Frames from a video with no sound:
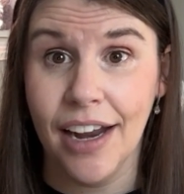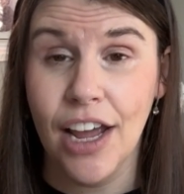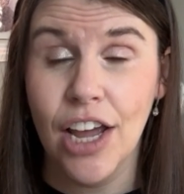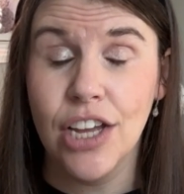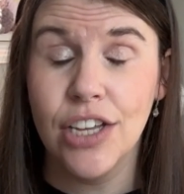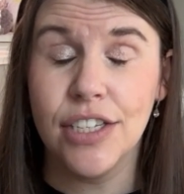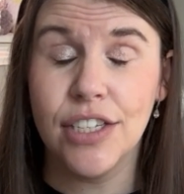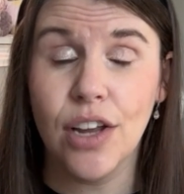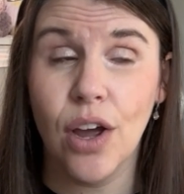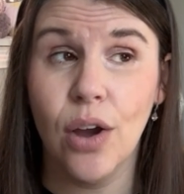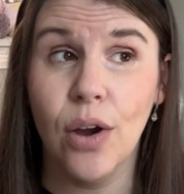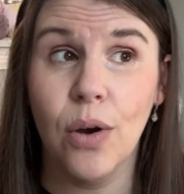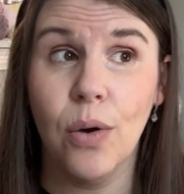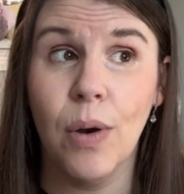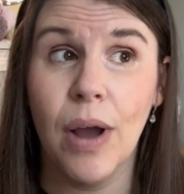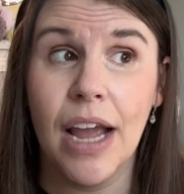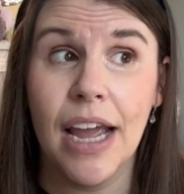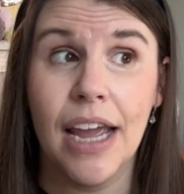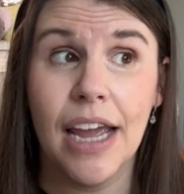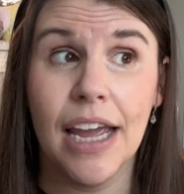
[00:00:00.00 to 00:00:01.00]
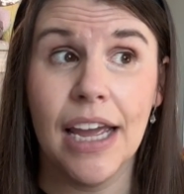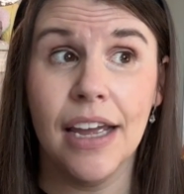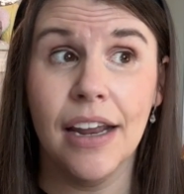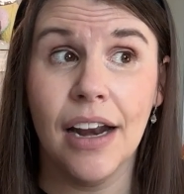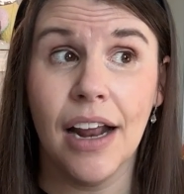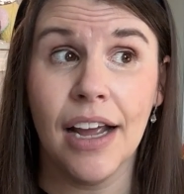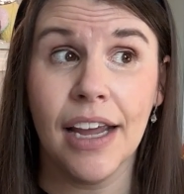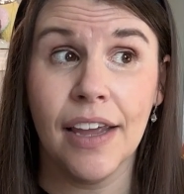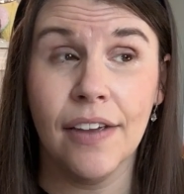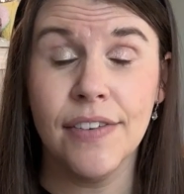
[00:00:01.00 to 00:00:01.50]
So
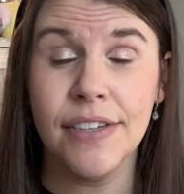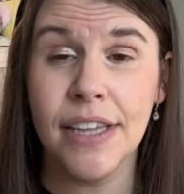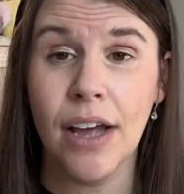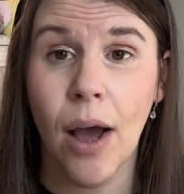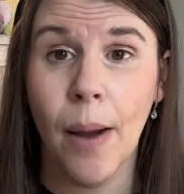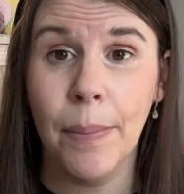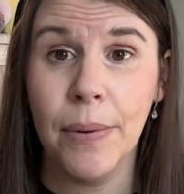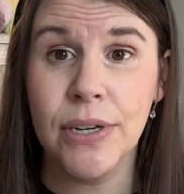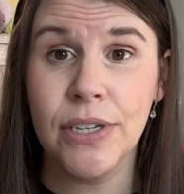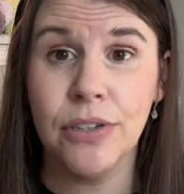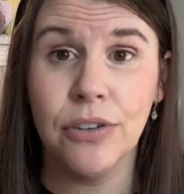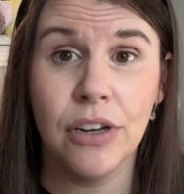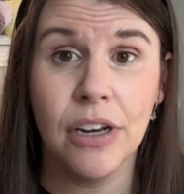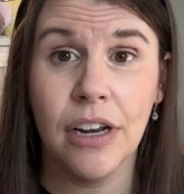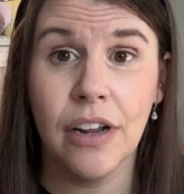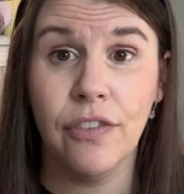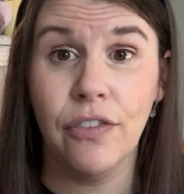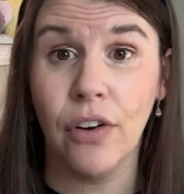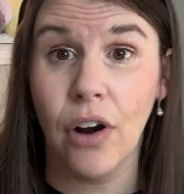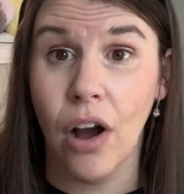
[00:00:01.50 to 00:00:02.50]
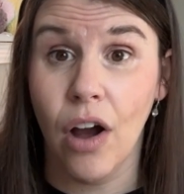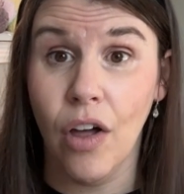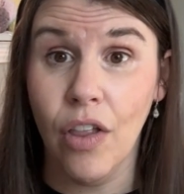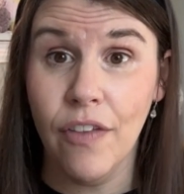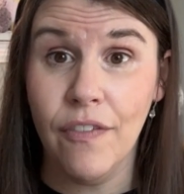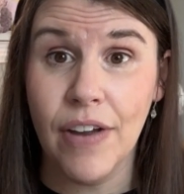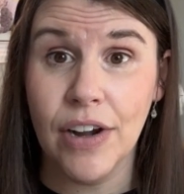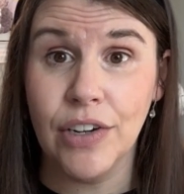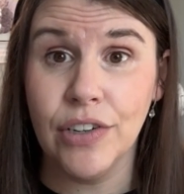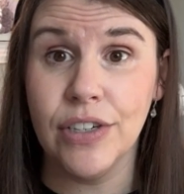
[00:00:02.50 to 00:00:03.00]
it gives the opportunity for all the
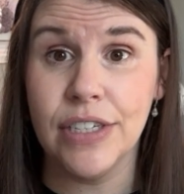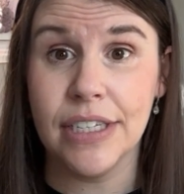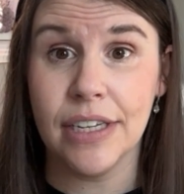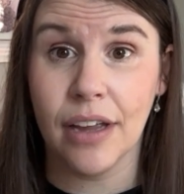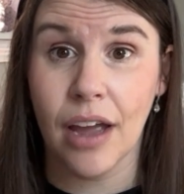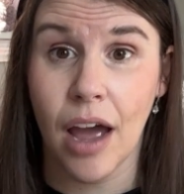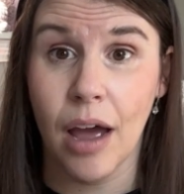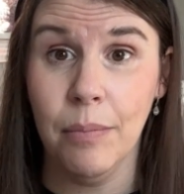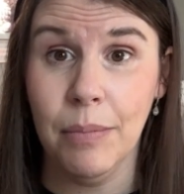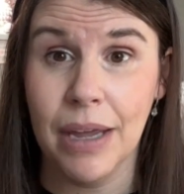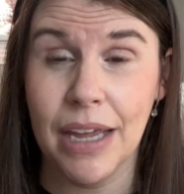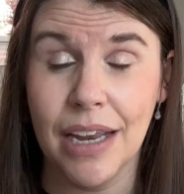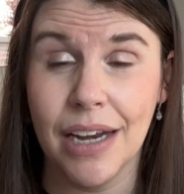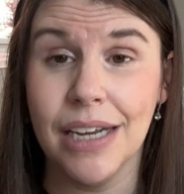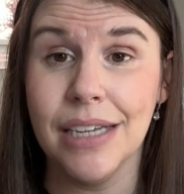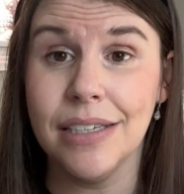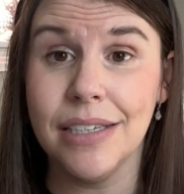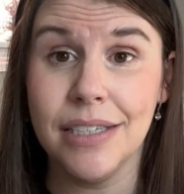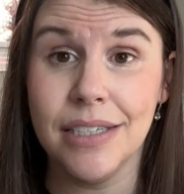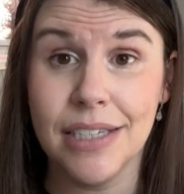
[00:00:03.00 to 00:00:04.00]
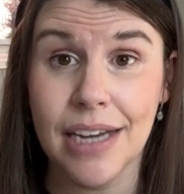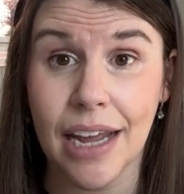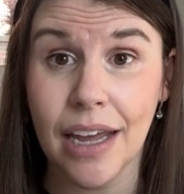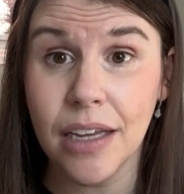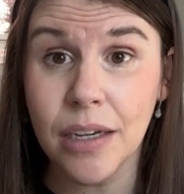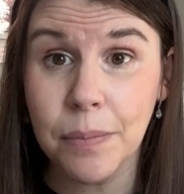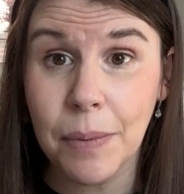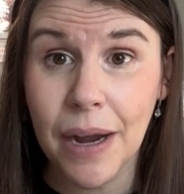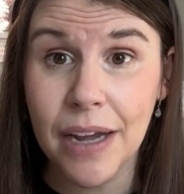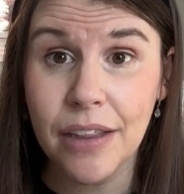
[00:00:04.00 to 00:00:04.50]
vendors to come in,
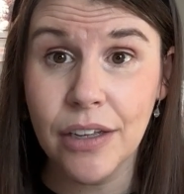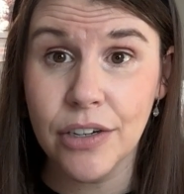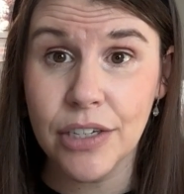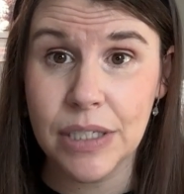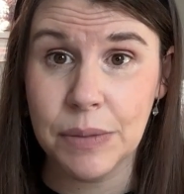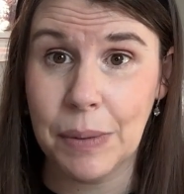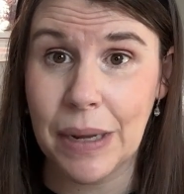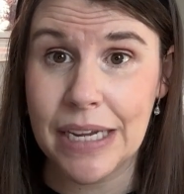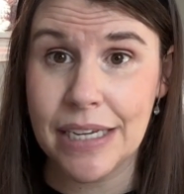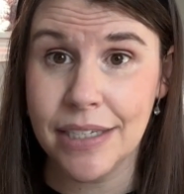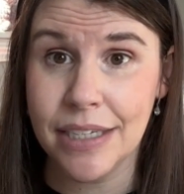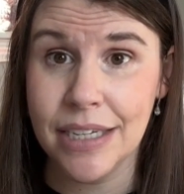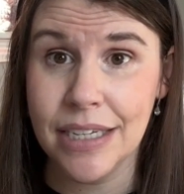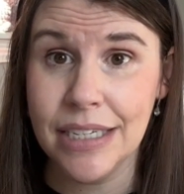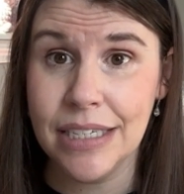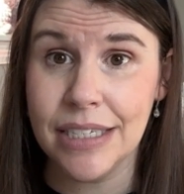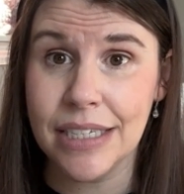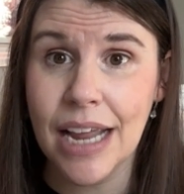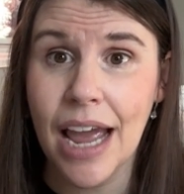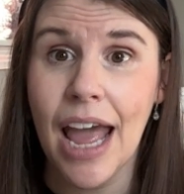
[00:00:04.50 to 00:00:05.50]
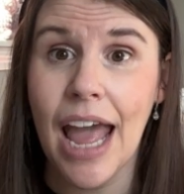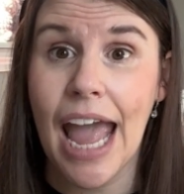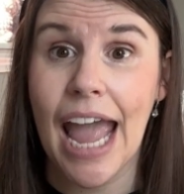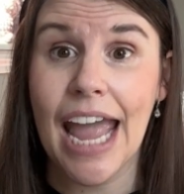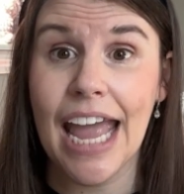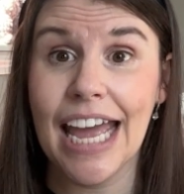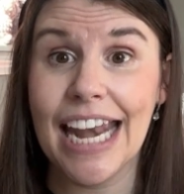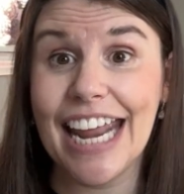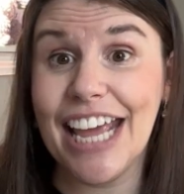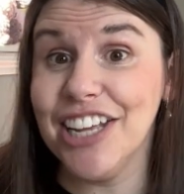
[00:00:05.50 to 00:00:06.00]
stand by their spaces,
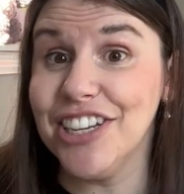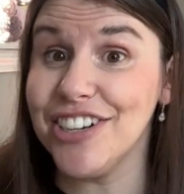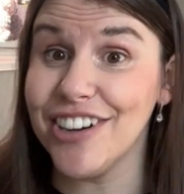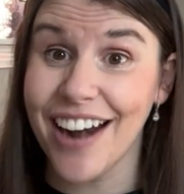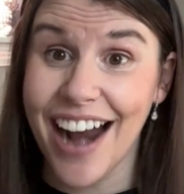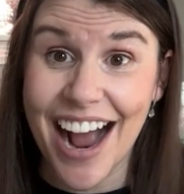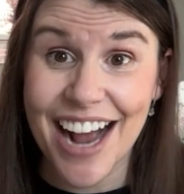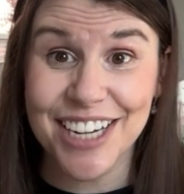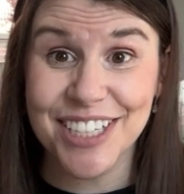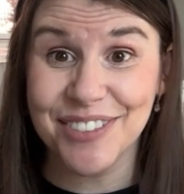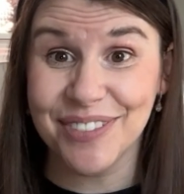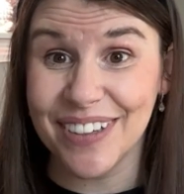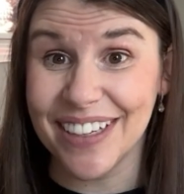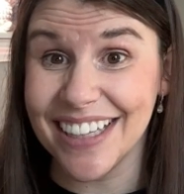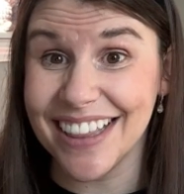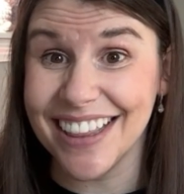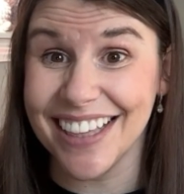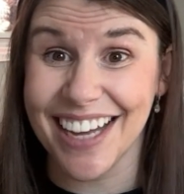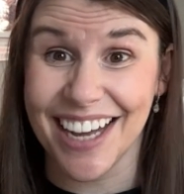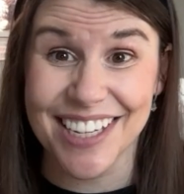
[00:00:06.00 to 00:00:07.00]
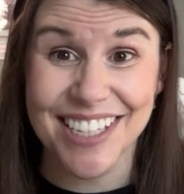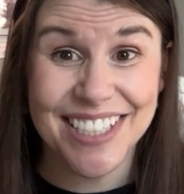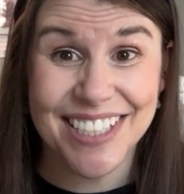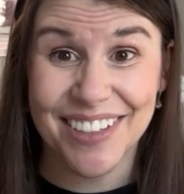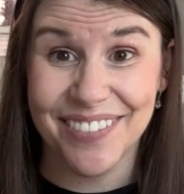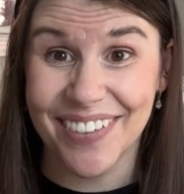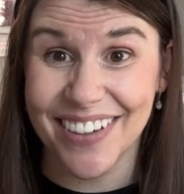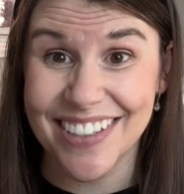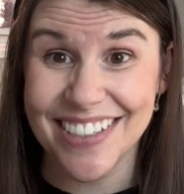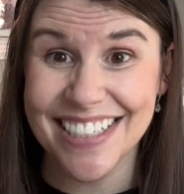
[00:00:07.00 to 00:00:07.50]
and interact with the
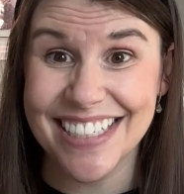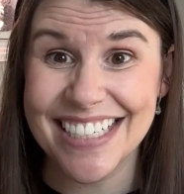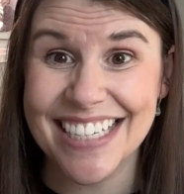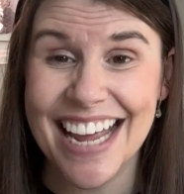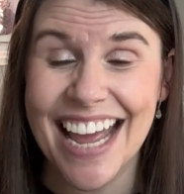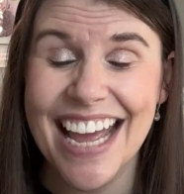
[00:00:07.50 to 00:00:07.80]
customers.